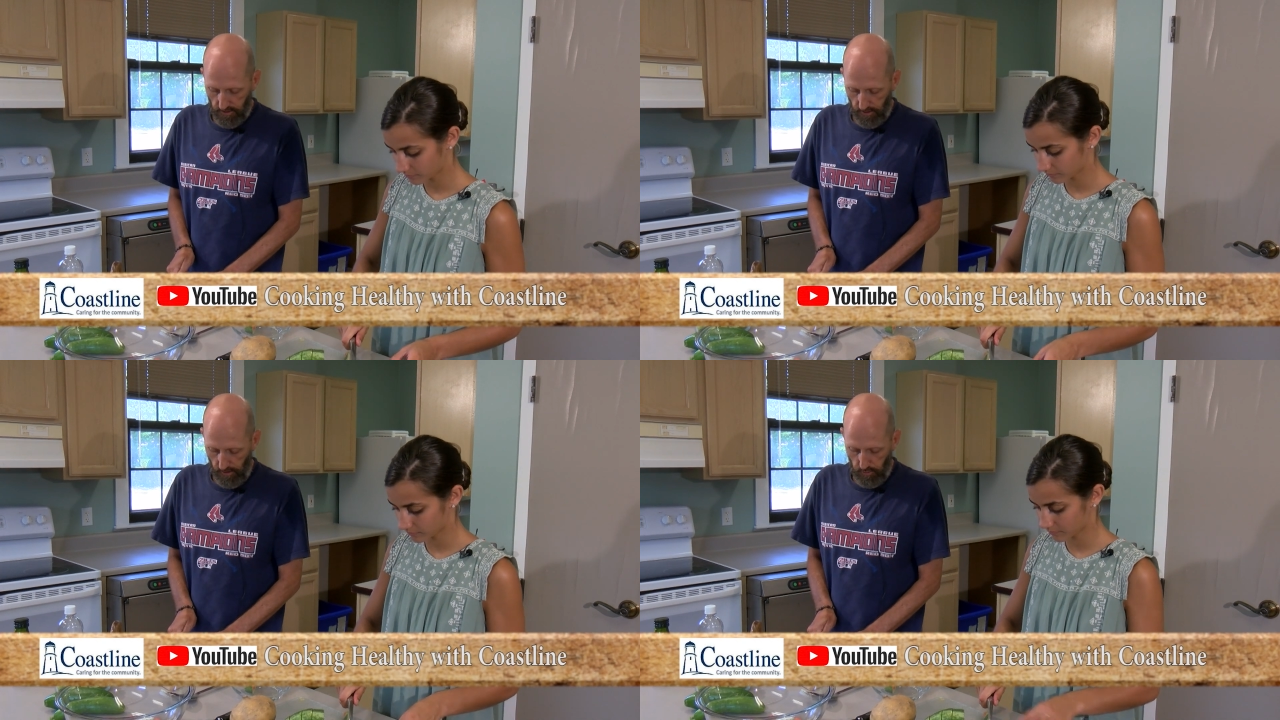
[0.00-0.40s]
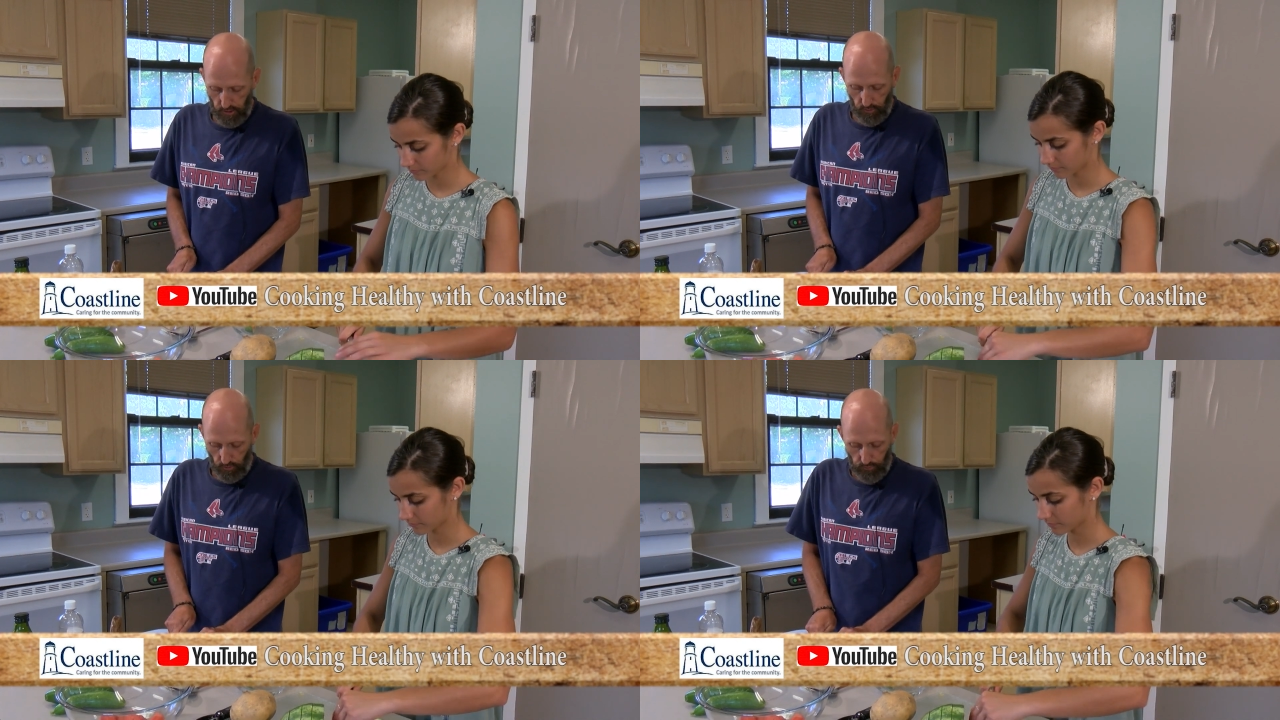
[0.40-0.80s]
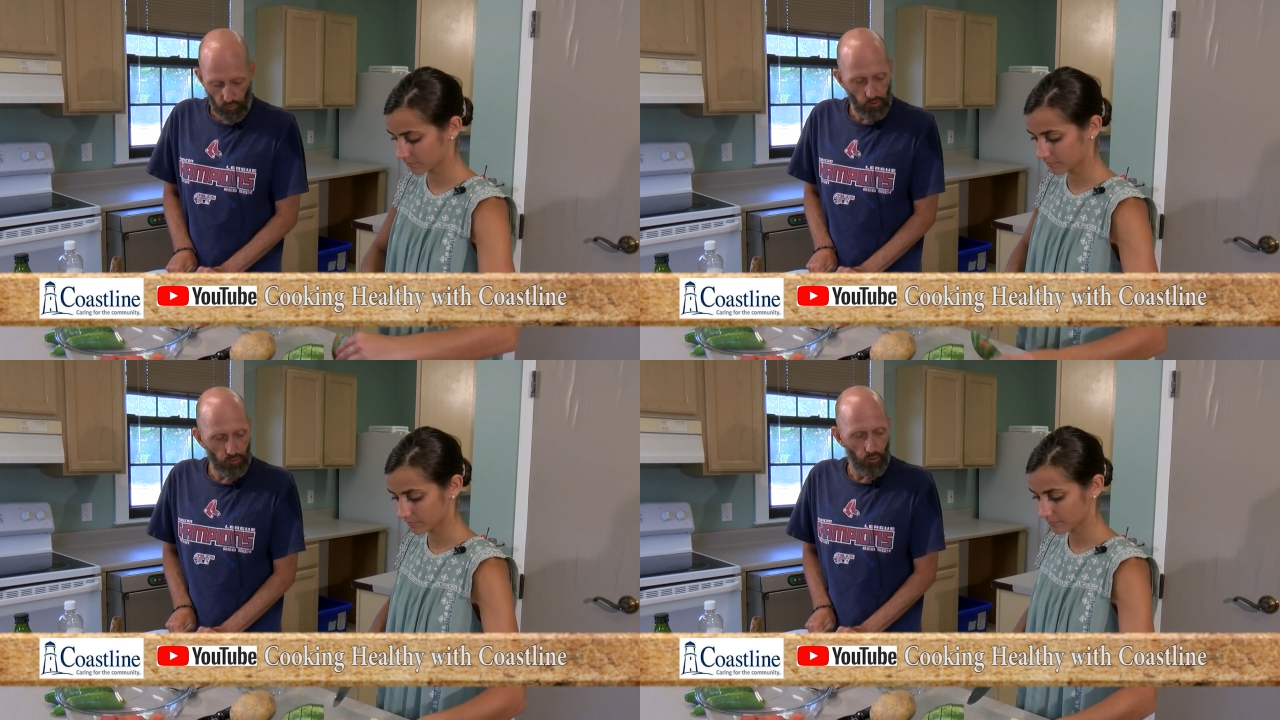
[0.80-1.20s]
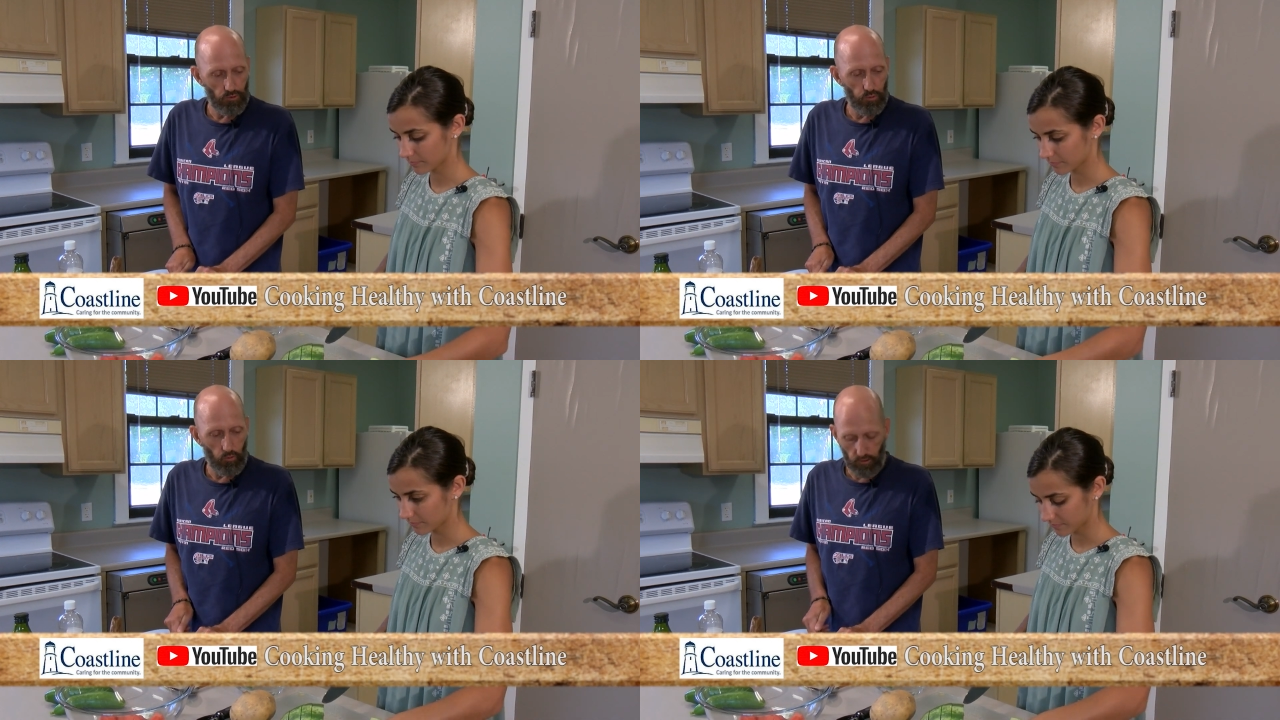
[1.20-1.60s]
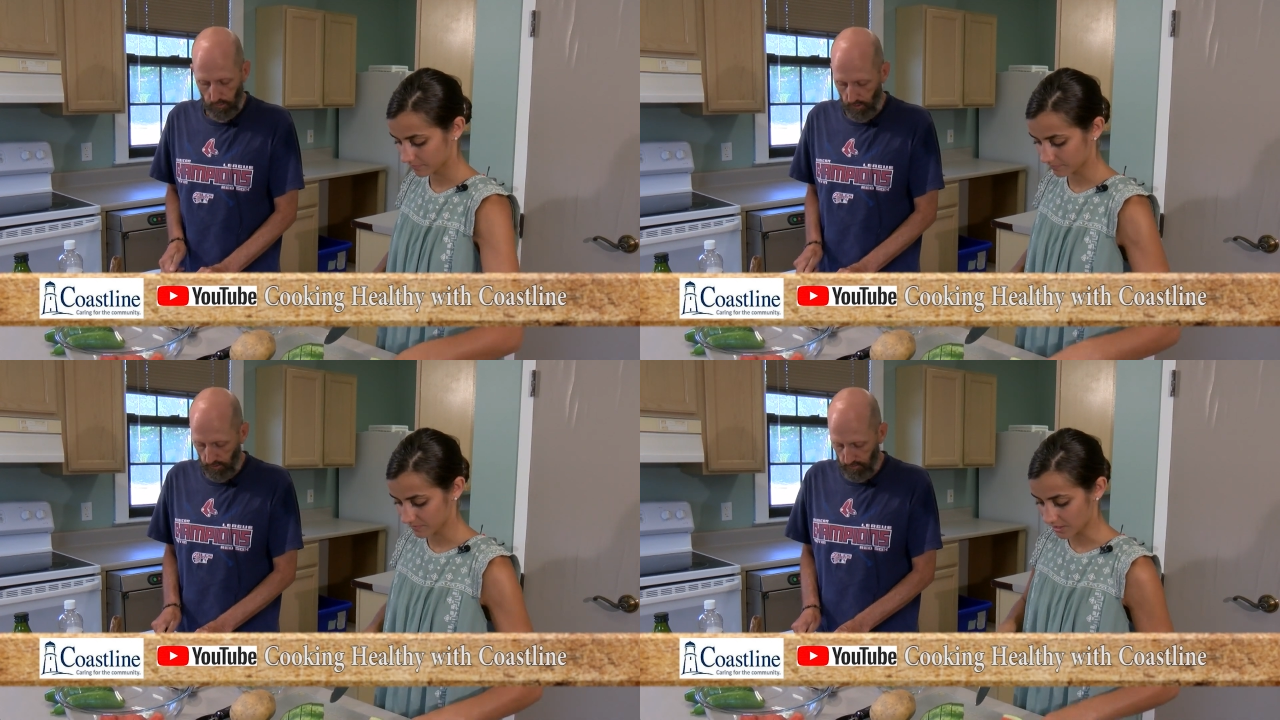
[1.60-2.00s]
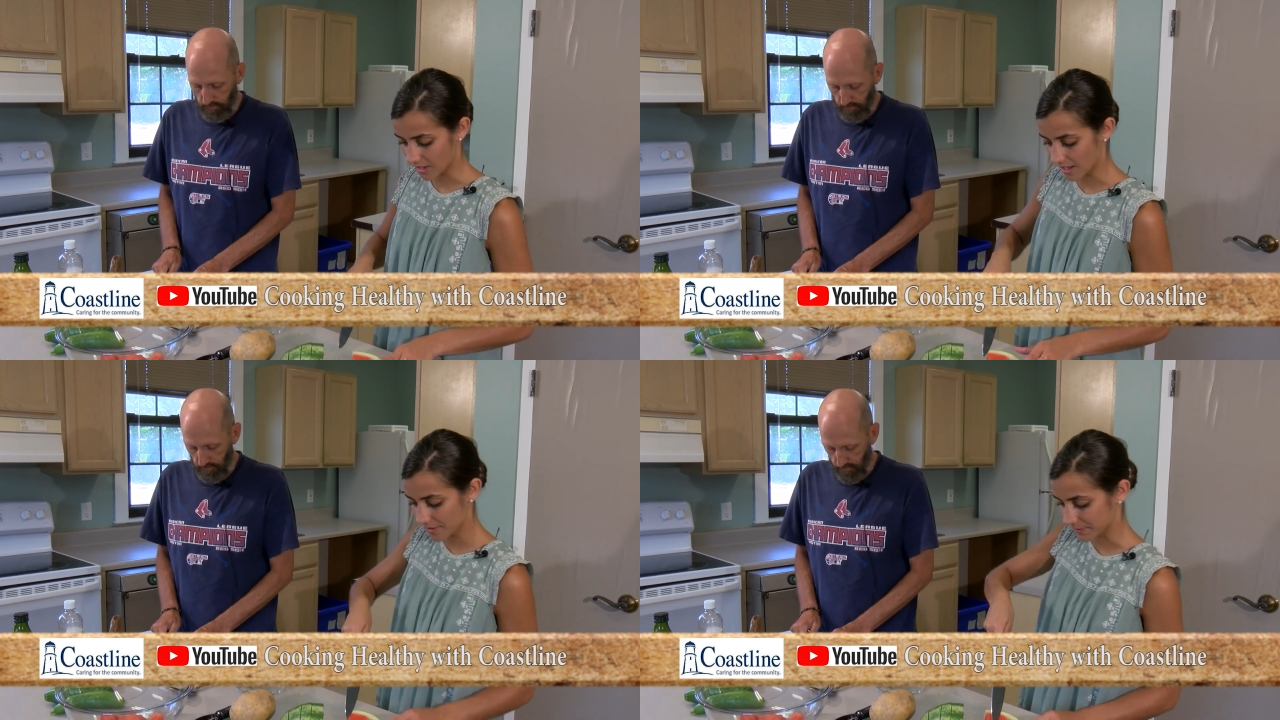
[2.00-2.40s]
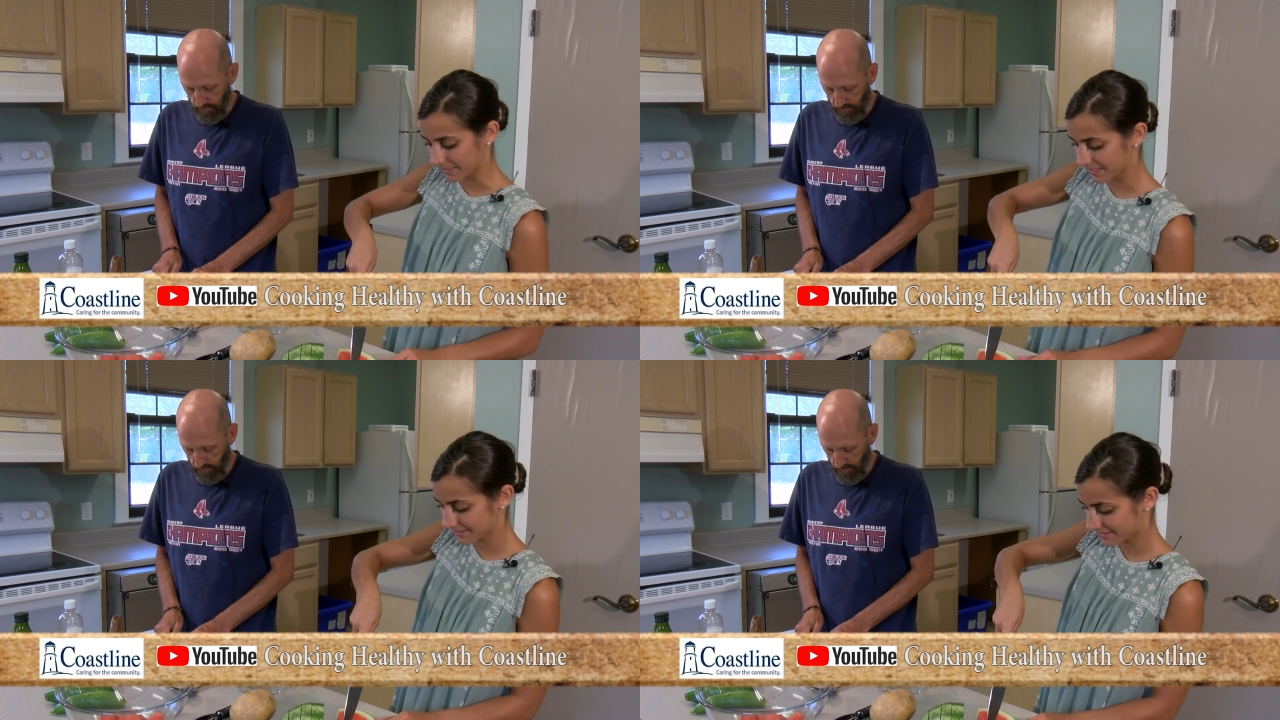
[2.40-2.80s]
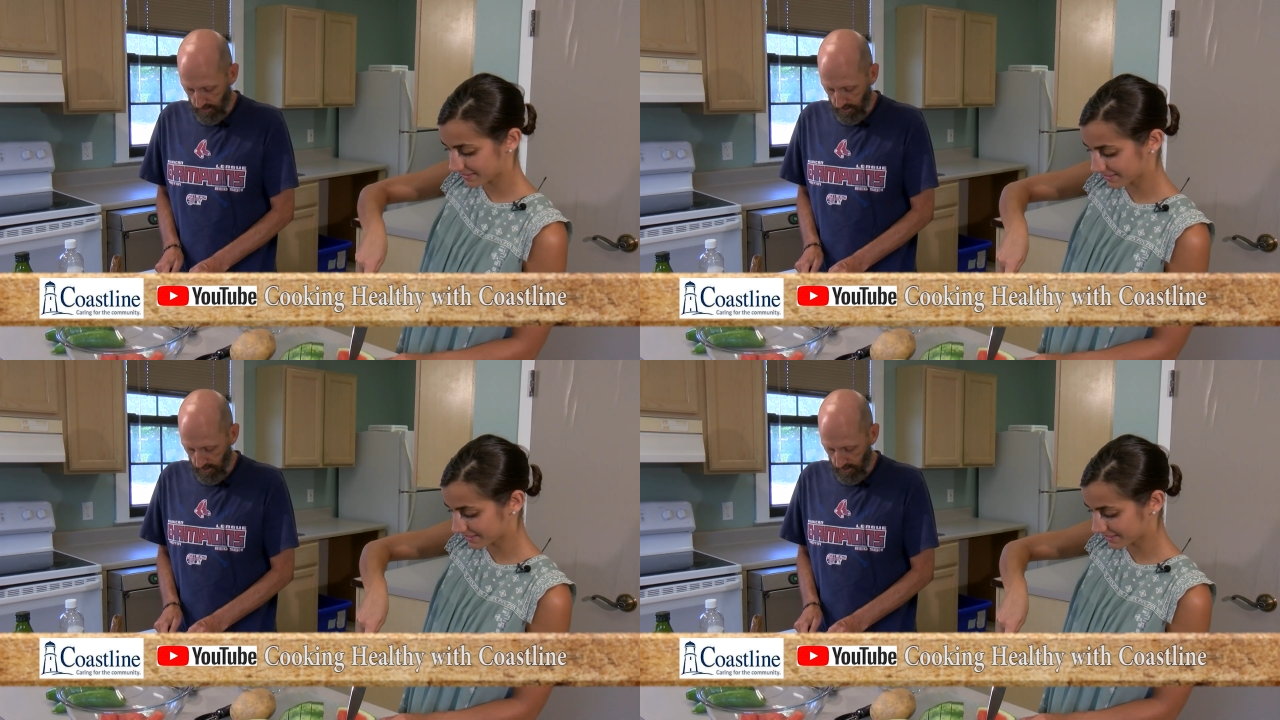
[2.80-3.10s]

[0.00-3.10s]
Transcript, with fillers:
Speaker 1: is everybody looks forward towards watermelon.
Speaker 2: Always.